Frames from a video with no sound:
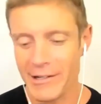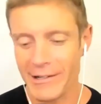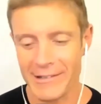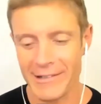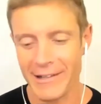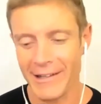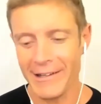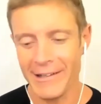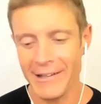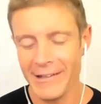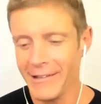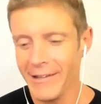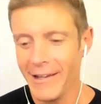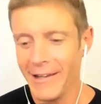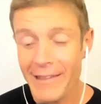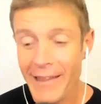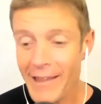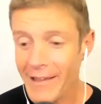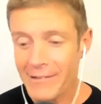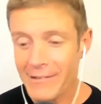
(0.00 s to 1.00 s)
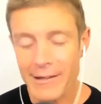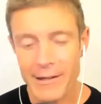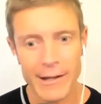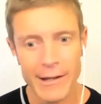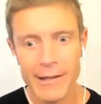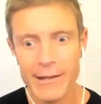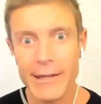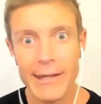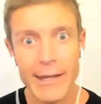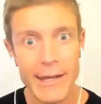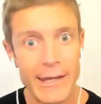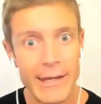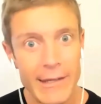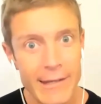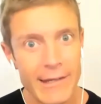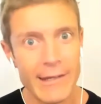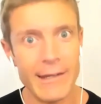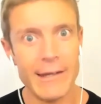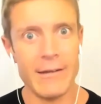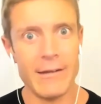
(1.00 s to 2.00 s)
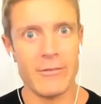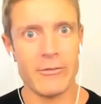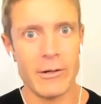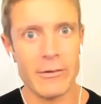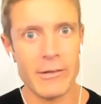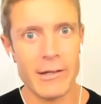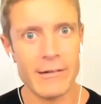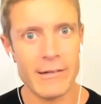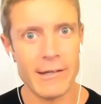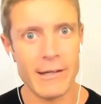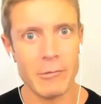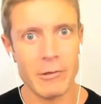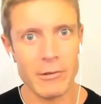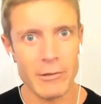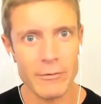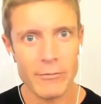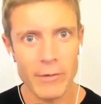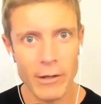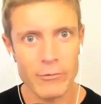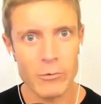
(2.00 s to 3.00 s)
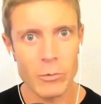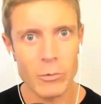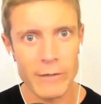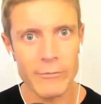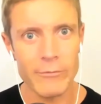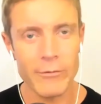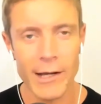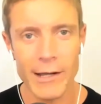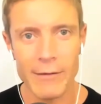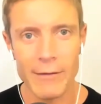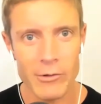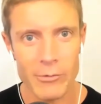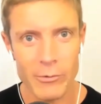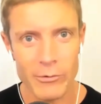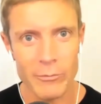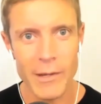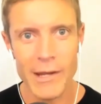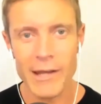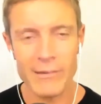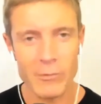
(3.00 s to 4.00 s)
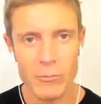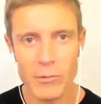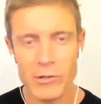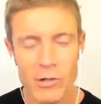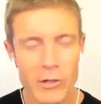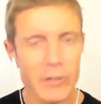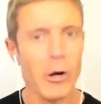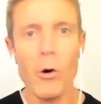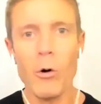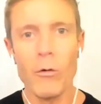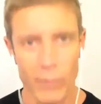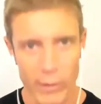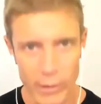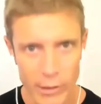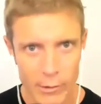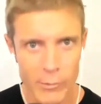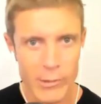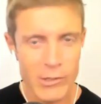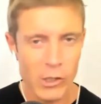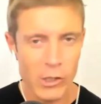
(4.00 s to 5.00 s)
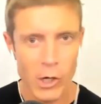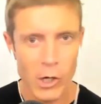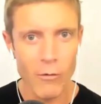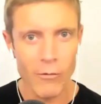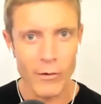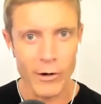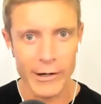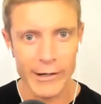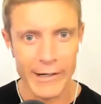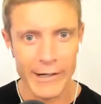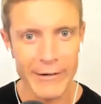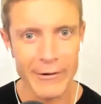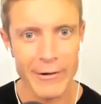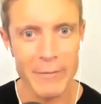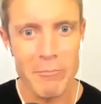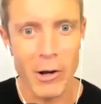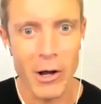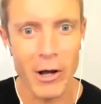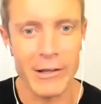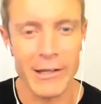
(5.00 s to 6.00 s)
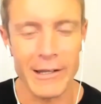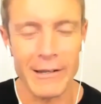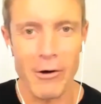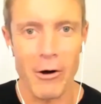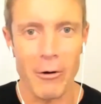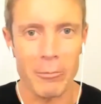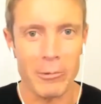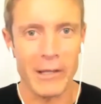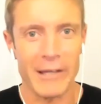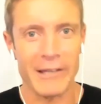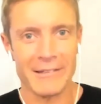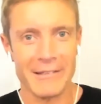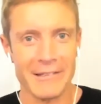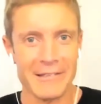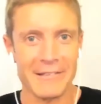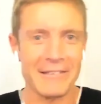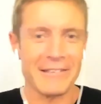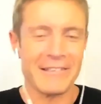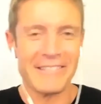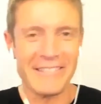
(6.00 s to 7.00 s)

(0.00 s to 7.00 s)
And last night, I had like 8 Canadians around that table of 25, which was amazing. We took over here in Bali, of all places.